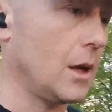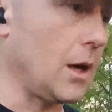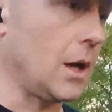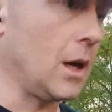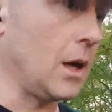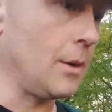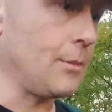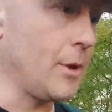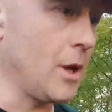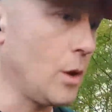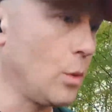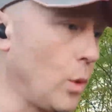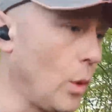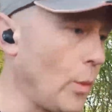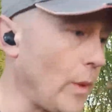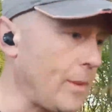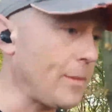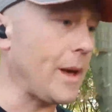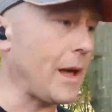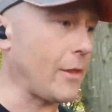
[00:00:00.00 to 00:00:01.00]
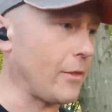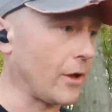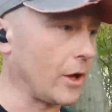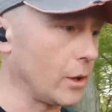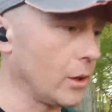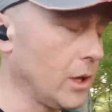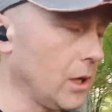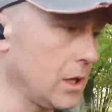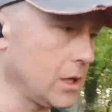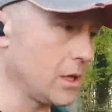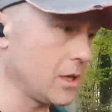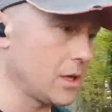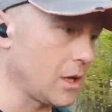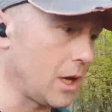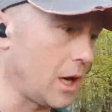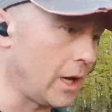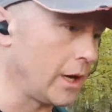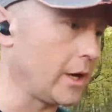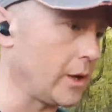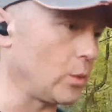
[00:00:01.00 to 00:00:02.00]
Um, when we met though,
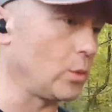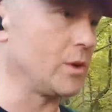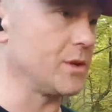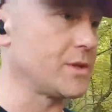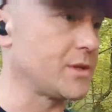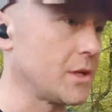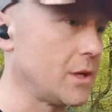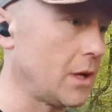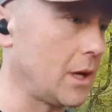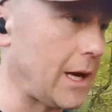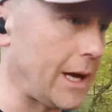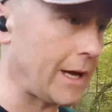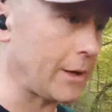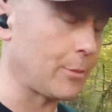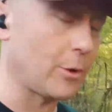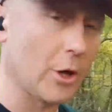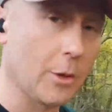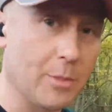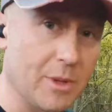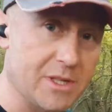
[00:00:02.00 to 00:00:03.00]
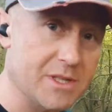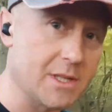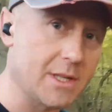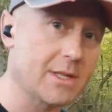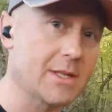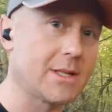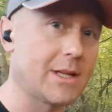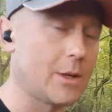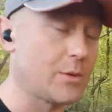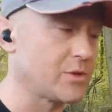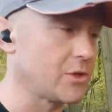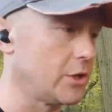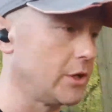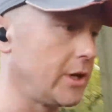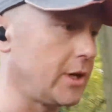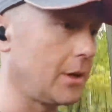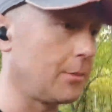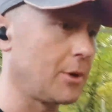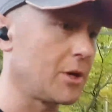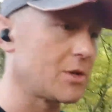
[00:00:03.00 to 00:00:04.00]
I was uh, I had my own business and I was
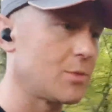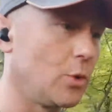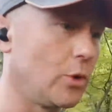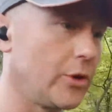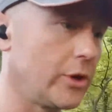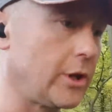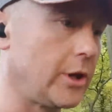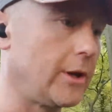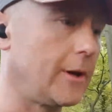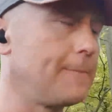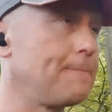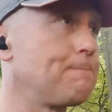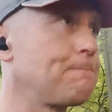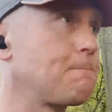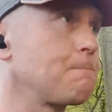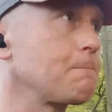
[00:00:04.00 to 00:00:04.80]
earning much more than her.